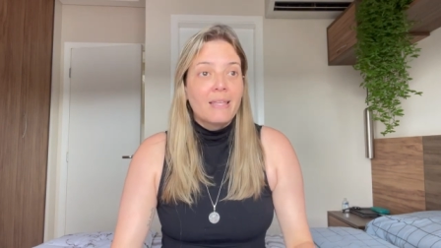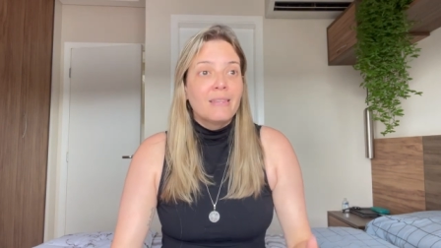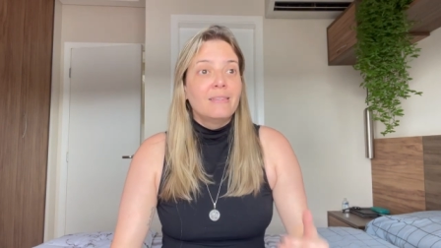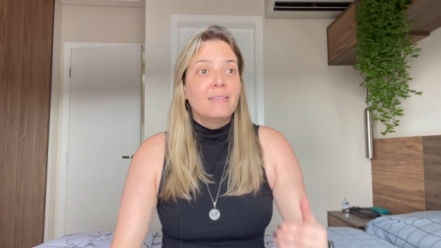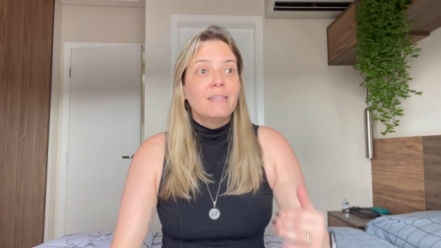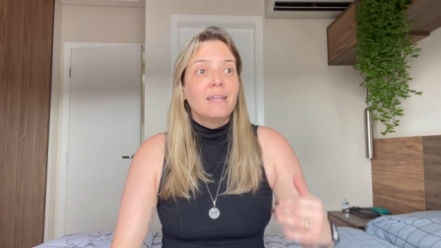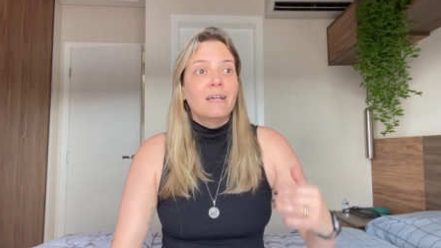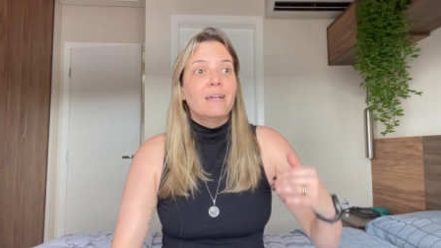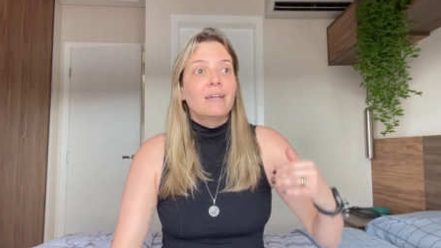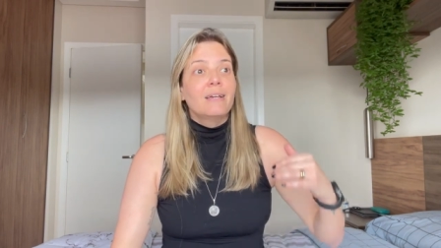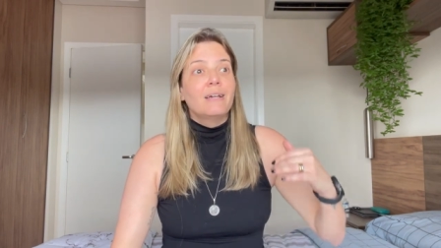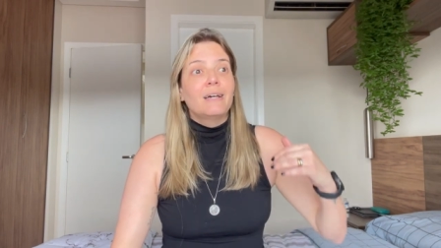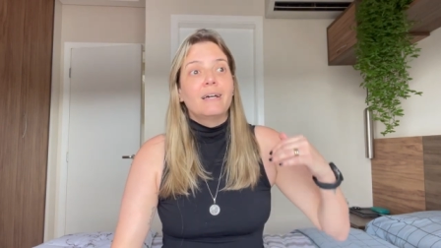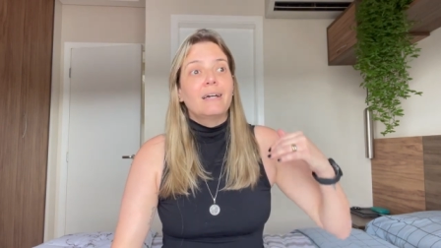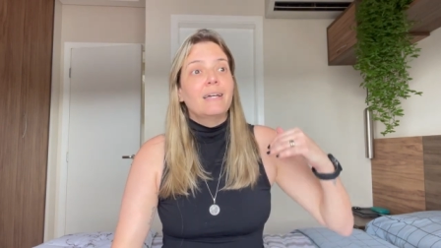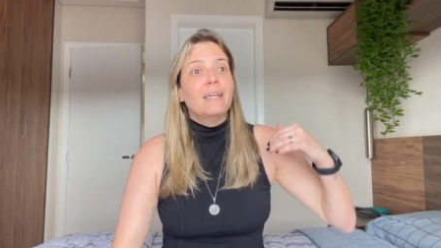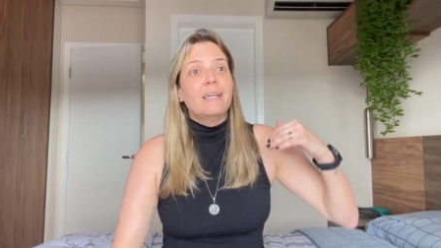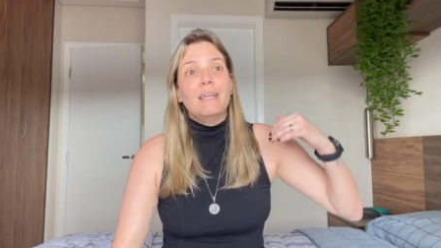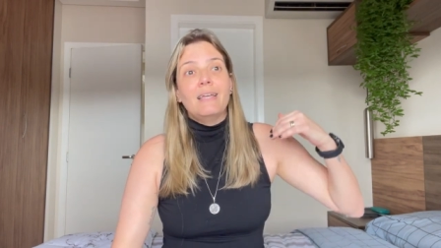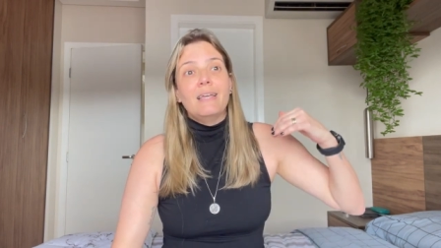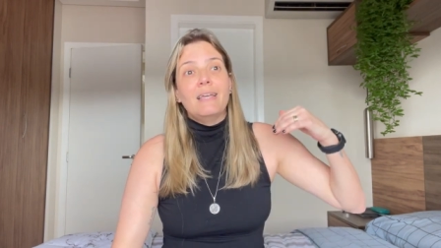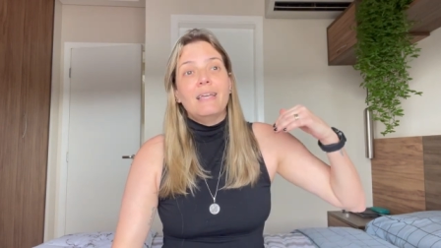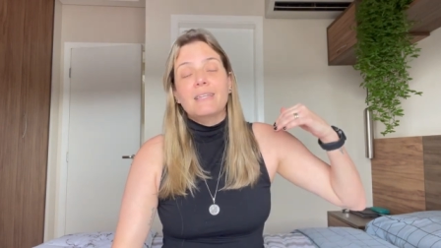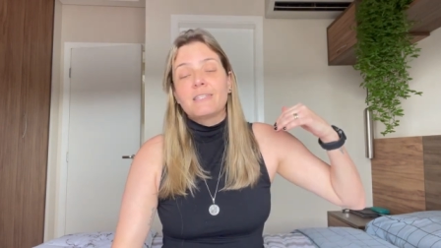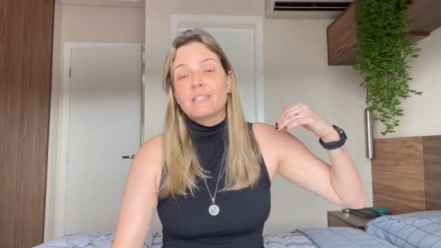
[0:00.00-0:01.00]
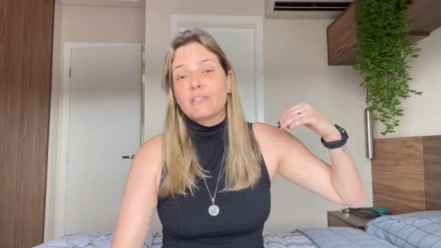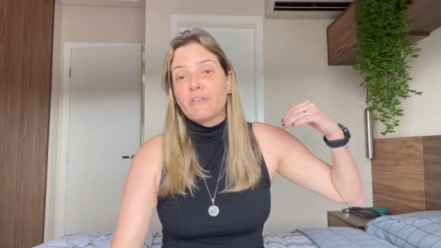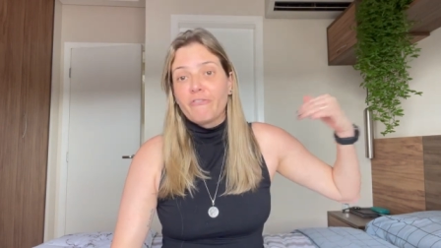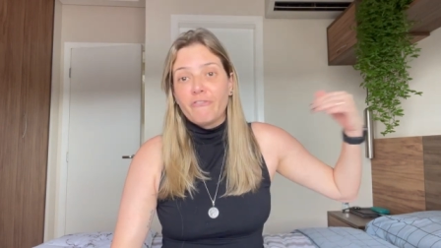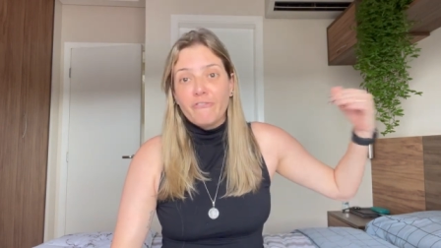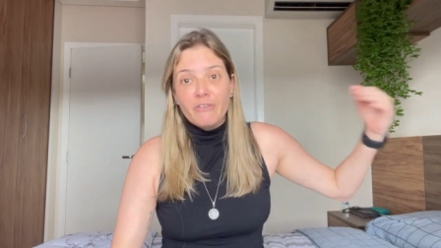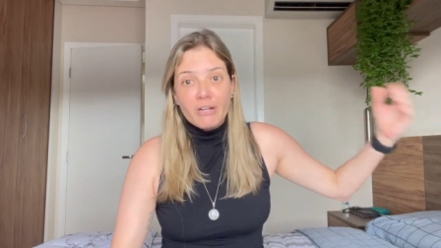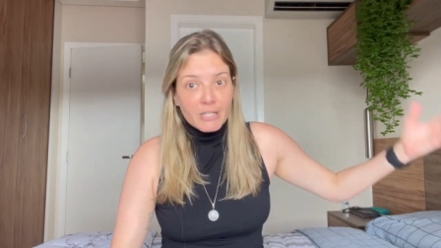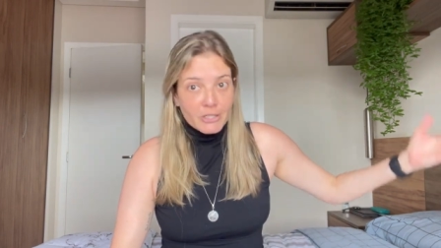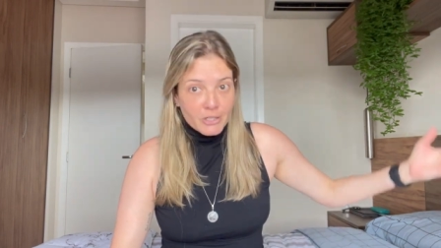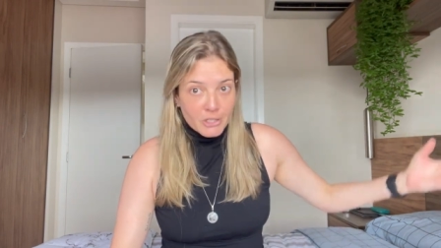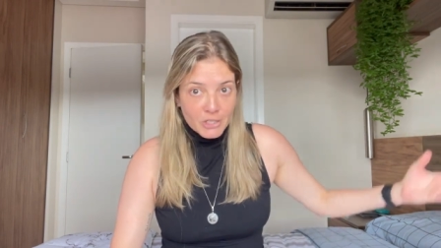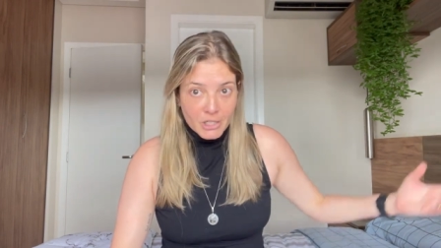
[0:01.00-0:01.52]
the its
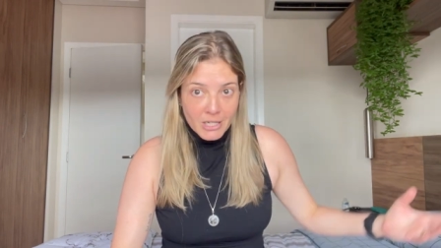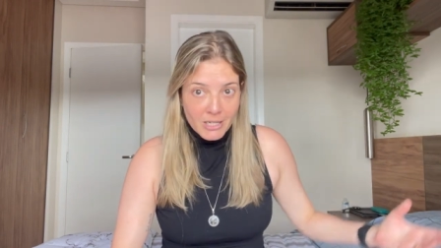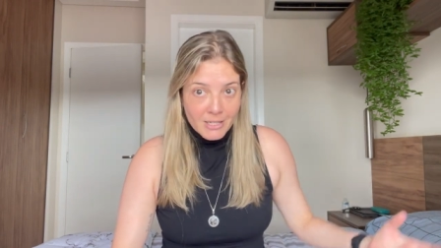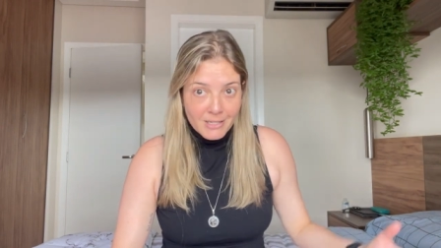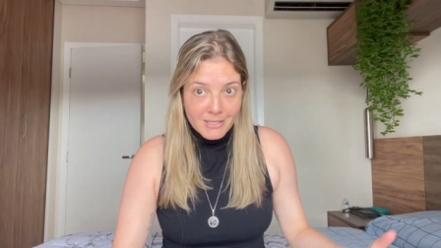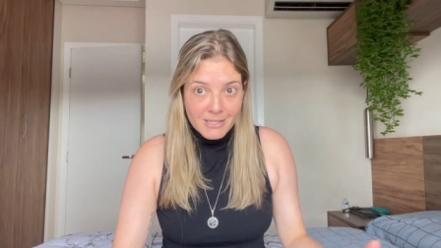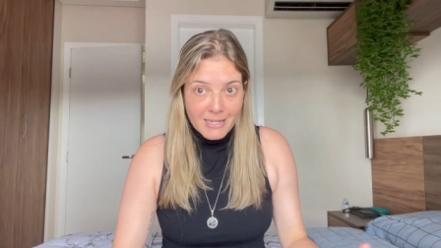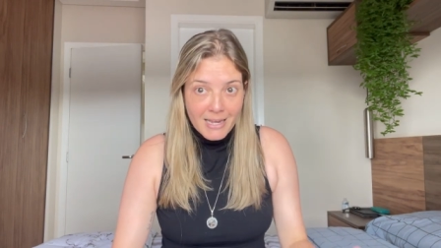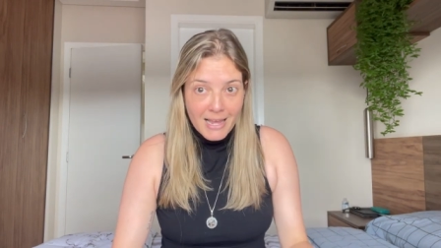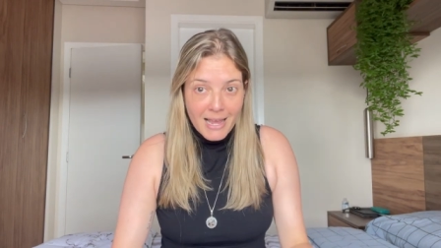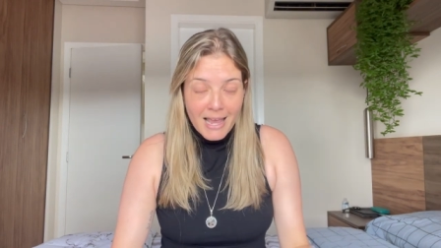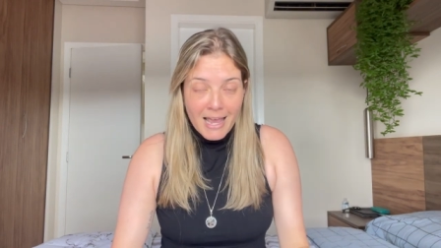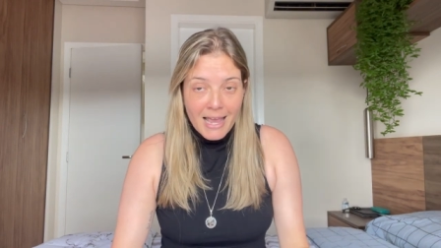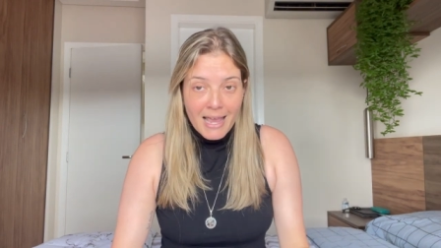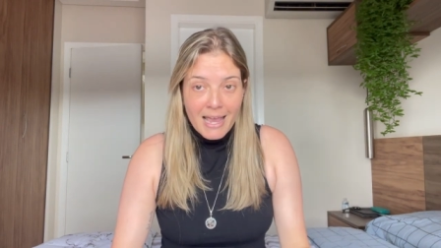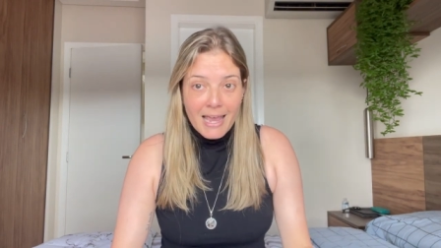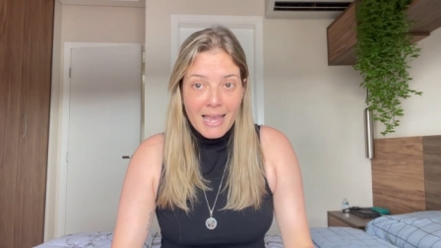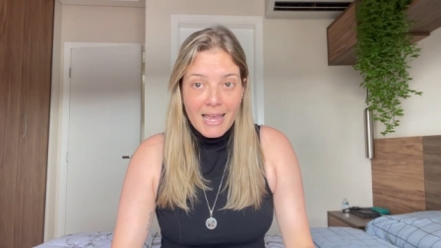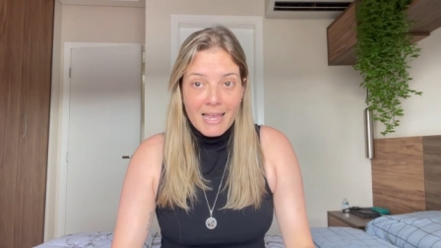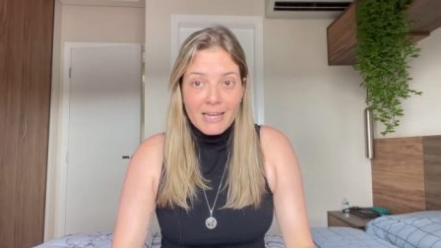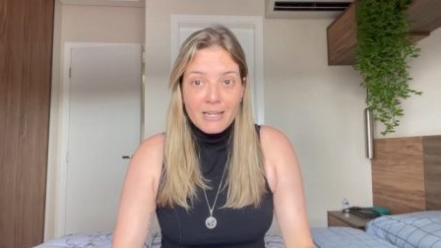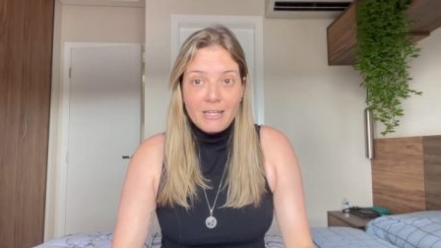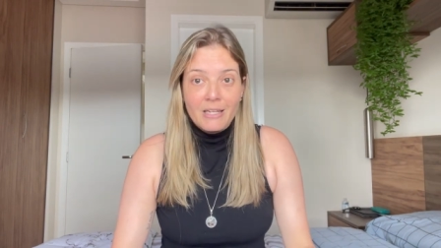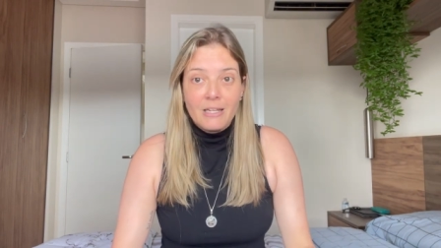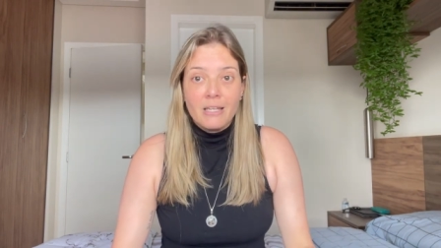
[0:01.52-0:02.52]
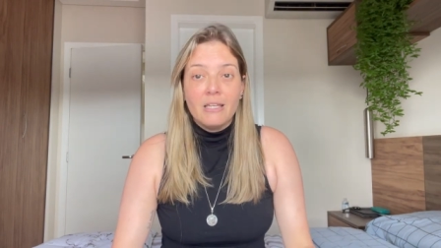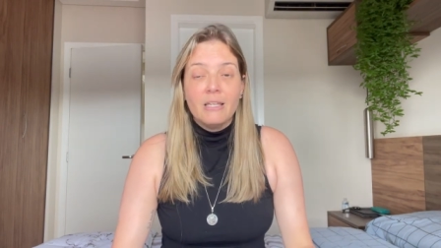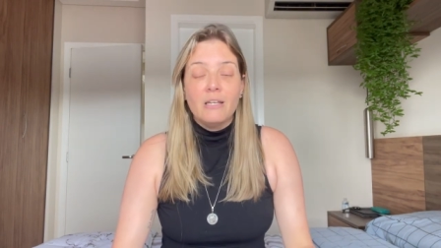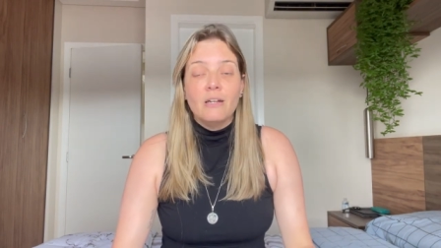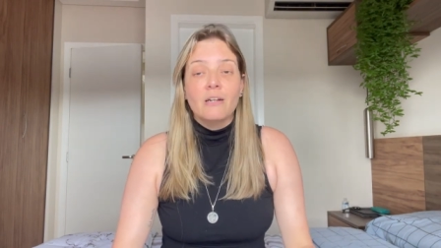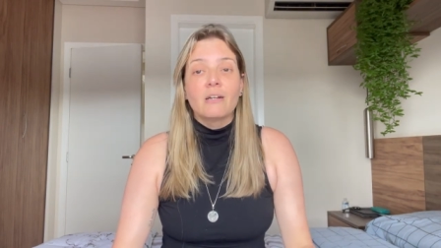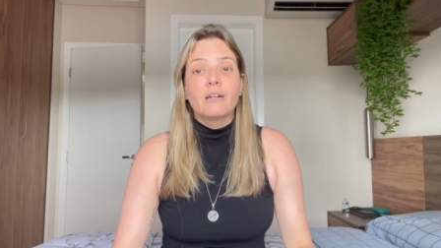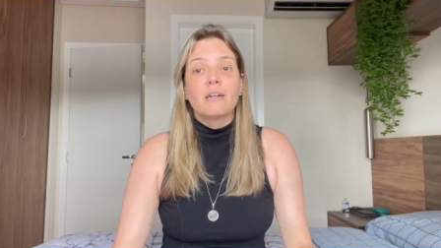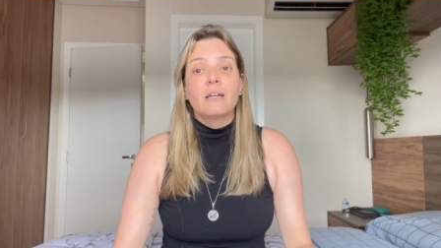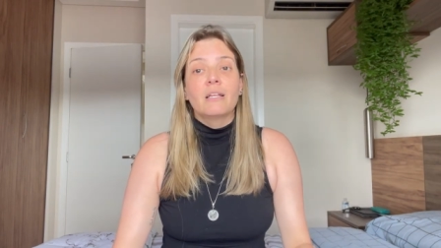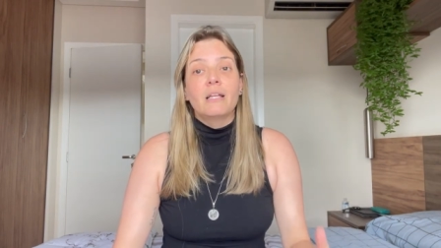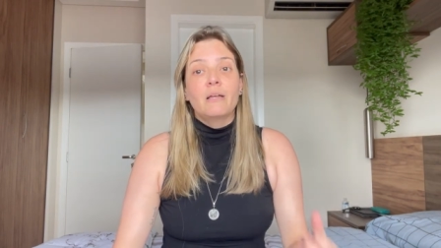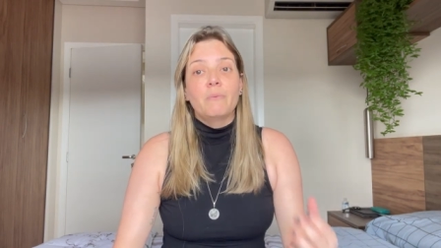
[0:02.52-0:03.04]
functions and
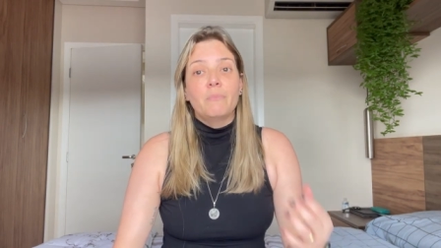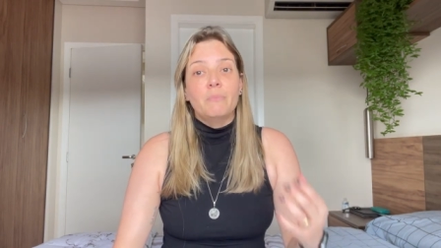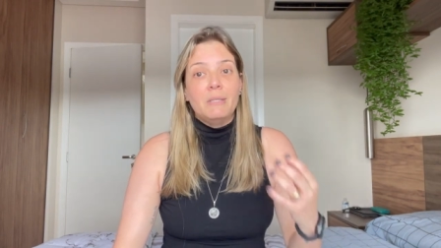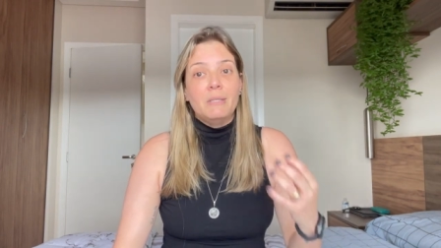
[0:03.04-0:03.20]
you're gonna